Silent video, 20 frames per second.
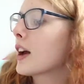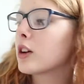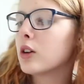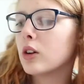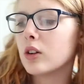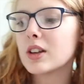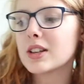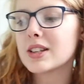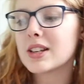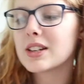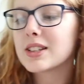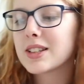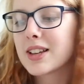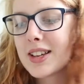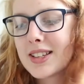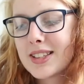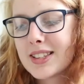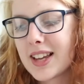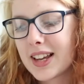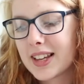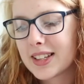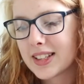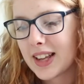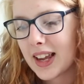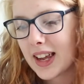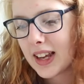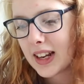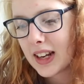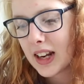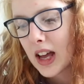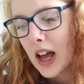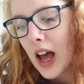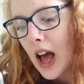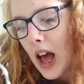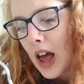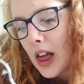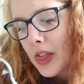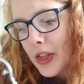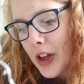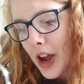I got this in a size 16.
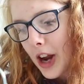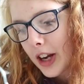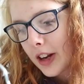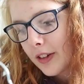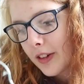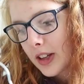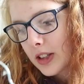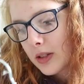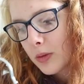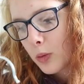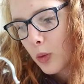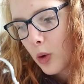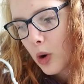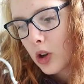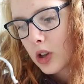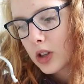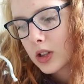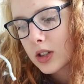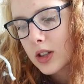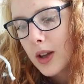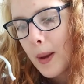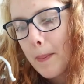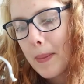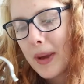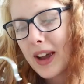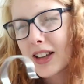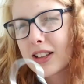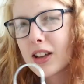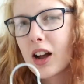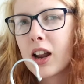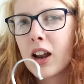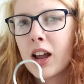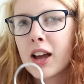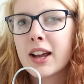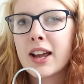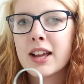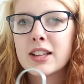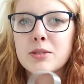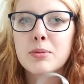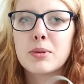The only reason was because I
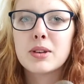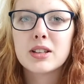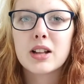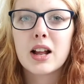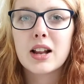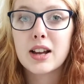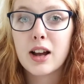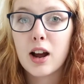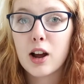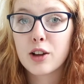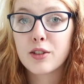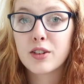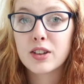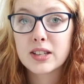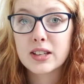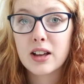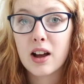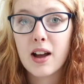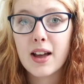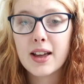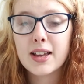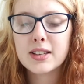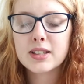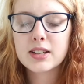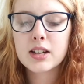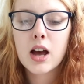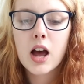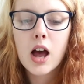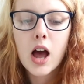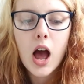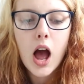like it to be slightly oversized.